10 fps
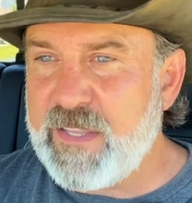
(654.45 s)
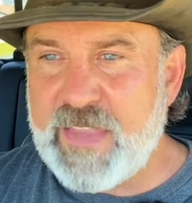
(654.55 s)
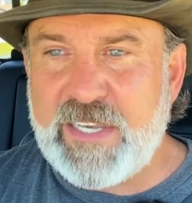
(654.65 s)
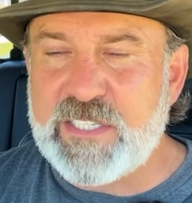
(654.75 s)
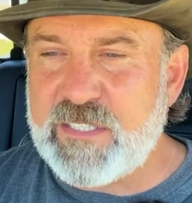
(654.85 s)

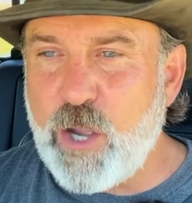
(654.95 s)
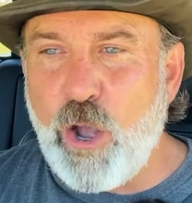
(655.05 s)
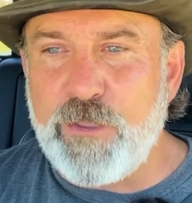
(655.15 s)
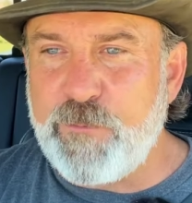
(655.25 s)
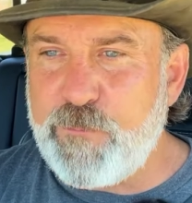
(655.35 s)
They just,
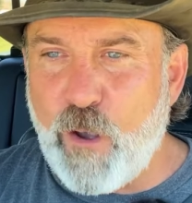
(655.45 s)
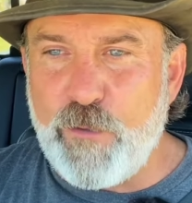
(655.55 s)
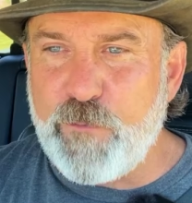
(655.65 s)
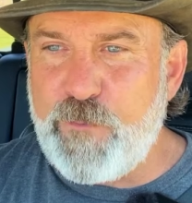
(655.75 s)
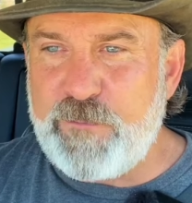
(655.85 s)
all the
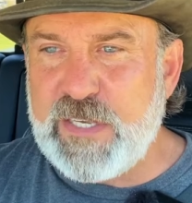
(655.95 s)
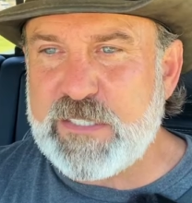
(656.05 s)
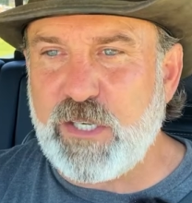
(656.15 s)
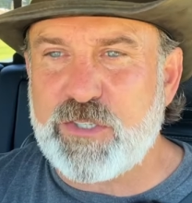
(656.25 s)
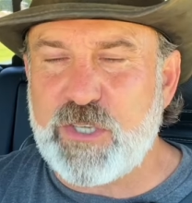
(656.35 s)

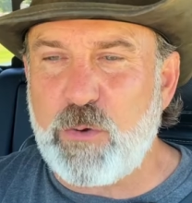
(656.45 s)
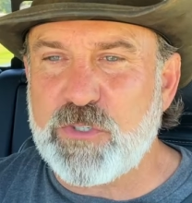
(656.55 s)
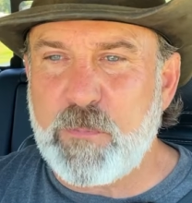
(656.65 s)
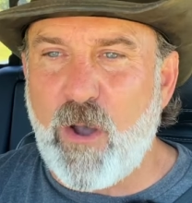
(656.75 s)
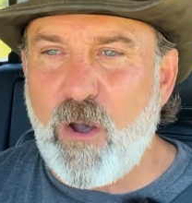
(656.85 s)
50s look so
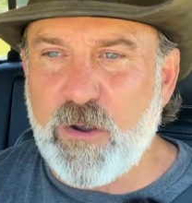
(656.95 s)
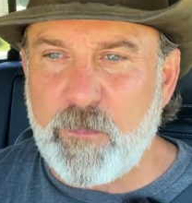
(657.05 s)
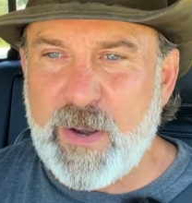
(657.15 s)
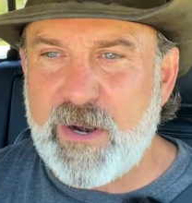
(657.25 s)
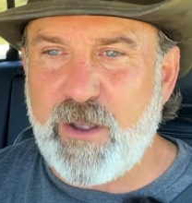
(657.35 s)
small
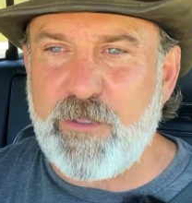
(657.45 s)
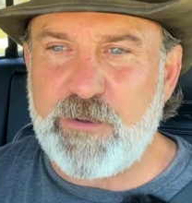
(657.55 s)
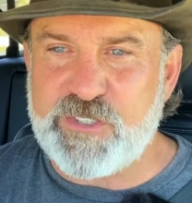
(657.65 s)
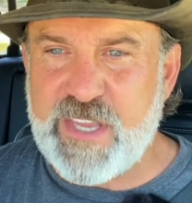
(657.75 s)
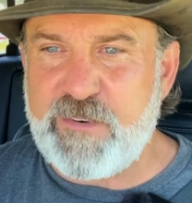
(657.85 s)
compared to all
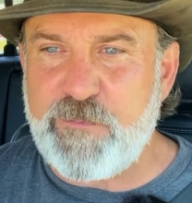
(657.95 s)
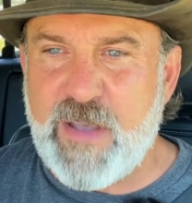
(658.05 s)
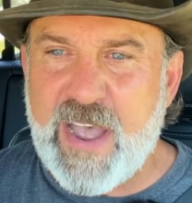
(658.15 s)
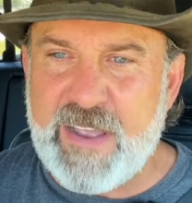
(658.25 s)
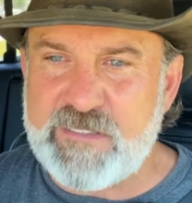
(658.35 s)
those
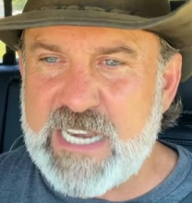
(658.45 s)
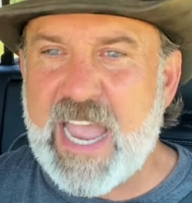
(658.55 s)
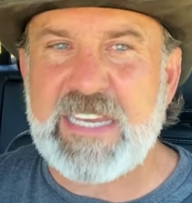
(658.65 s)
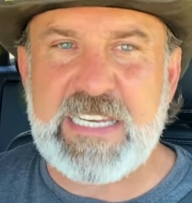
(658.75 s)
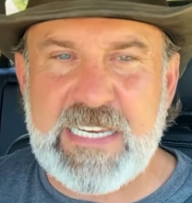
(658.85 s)
75s,
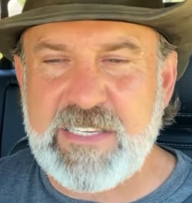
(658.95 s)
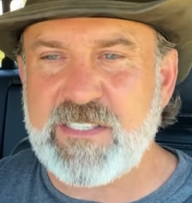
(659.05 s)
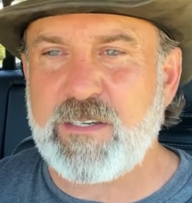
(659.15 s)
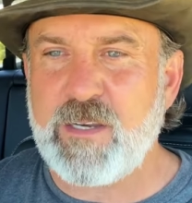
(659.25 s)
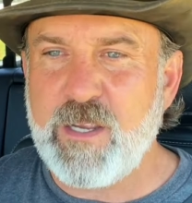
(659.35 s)

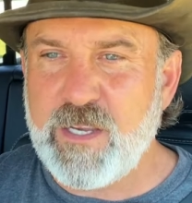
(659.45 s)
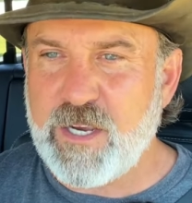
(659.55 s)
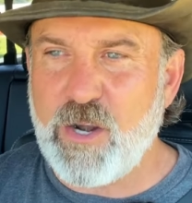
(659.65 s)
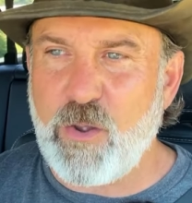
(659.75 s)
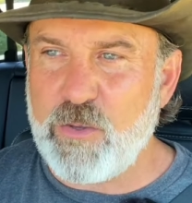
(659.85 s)
90s,
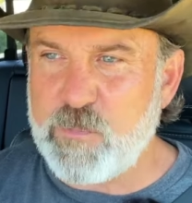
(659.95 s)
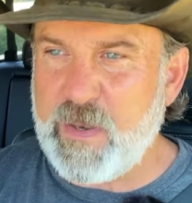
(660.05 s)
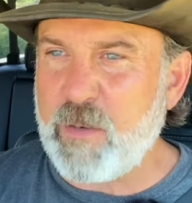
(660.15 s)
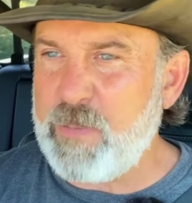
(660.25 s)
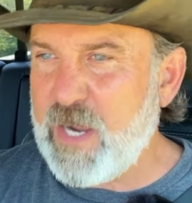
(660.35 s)
and, you know, all
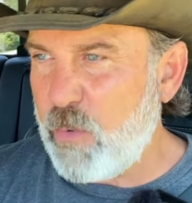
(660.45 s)
those big